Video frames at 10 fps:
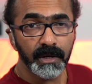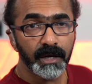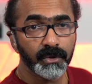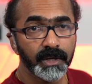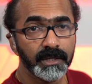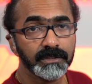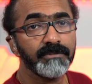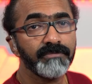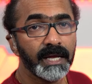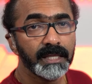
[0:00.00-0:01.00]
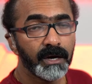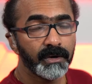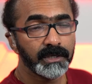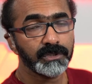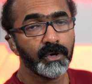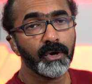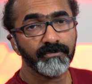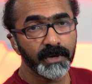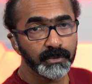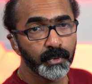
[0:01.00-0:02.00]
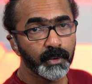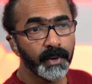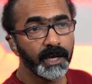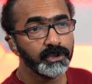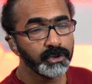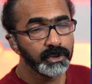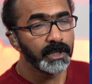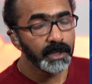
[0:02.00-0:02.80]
and you can easily find that out. It is on Facebook page.